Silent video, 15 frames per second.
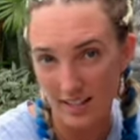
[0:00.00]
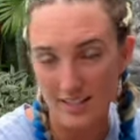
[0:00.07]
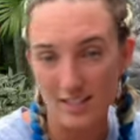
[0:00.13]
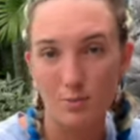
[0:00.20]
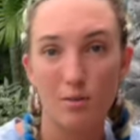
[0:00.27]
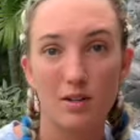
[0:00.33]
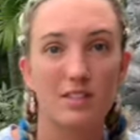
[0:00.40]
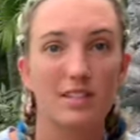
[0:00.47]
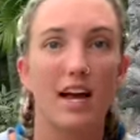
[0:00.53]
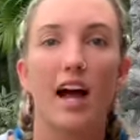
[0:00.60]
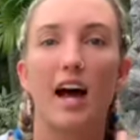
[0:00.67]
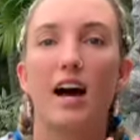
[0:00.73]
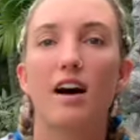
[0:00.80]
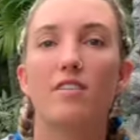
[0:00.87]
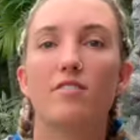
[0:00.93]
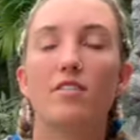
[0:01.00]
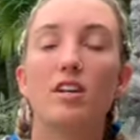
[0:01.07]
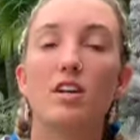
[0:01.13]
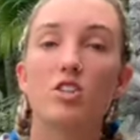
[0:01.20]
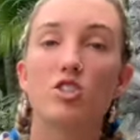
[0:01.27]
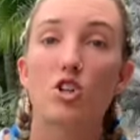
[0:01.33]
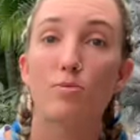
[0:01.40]
It's because I have
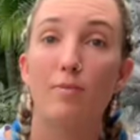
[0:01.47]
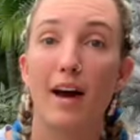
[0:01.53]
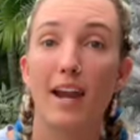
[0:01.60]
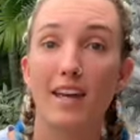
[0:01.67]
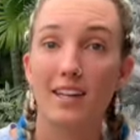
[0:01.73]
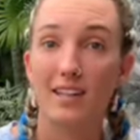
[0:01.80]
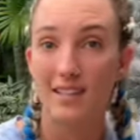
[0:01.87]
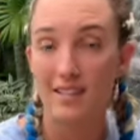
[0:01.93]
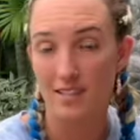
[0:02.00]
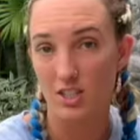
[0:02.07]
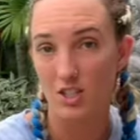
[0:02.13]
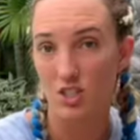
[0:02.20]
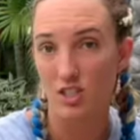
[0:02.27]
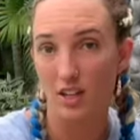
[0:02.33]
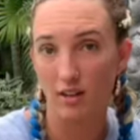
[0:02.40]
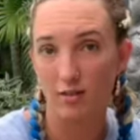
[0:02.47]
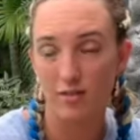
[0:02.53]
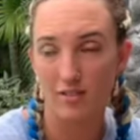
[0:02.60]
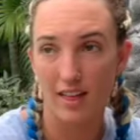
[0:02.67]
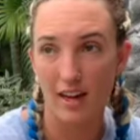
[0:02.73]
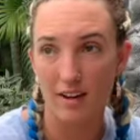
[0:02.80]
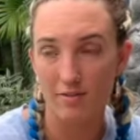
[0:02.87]
traumatic conditioning for
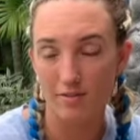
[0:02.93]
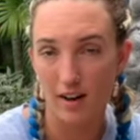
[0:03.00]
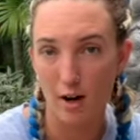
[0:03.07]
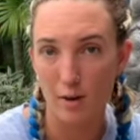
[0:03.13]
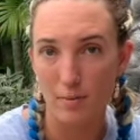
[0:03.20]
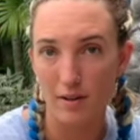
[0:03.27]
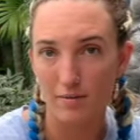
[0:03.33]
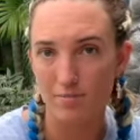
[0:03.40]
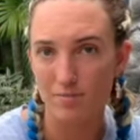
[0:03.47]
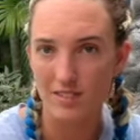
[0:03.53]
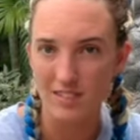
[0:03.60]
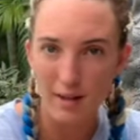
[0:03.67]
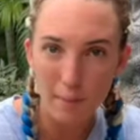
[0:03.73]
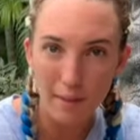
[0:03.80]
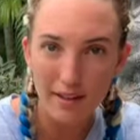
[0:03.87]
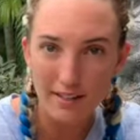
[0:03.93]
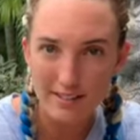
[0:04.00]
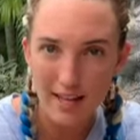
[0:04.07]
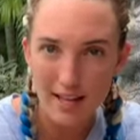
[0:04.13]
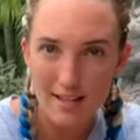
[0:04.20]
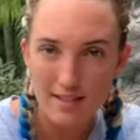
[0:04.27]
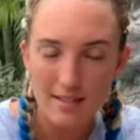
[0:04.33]
that environment. Does that make
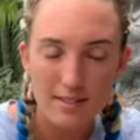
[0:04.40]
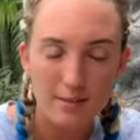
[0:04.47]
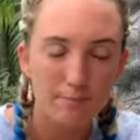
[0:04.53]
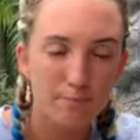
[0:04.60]
sense?